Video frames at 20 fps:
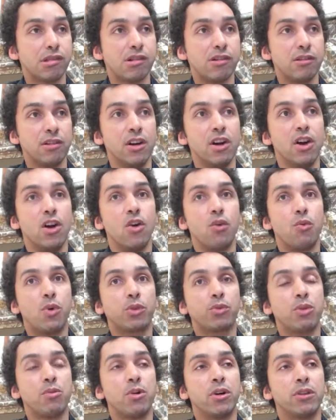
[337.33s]
So
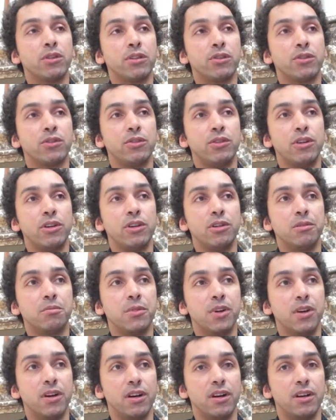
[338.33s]
what we wanted to know
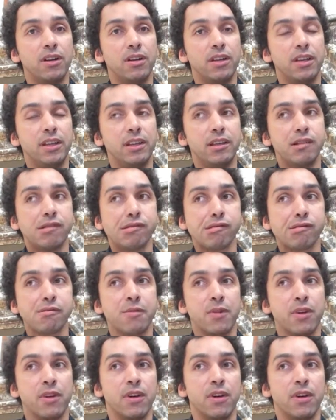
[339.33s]
is